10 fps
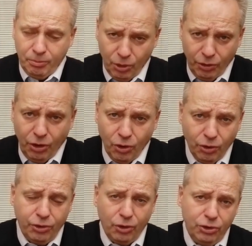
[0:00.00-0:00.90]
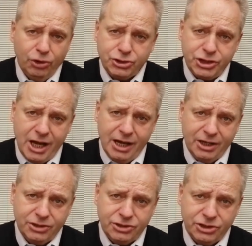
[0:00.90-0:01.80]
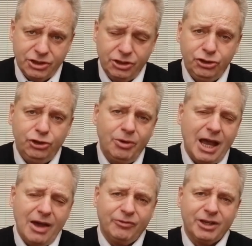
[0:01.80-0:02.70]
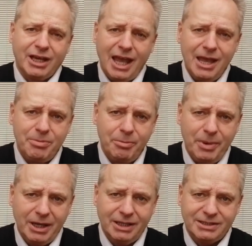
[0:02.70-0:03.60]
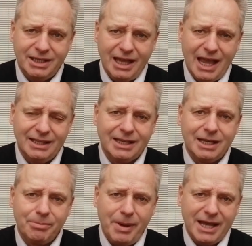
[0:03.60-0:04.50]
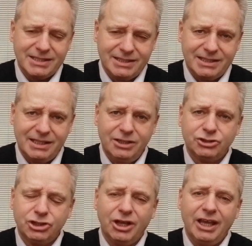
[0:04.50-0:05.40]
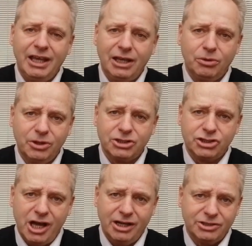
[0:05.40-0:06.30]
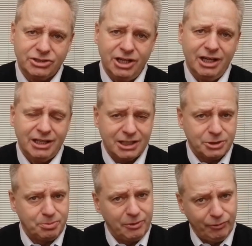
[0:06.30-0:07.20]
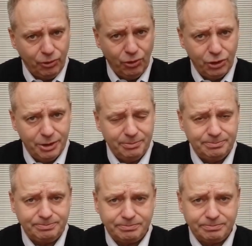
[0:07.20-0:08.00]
But although you're challenged, you have the capability and the capacity to equal the challenge that's before you.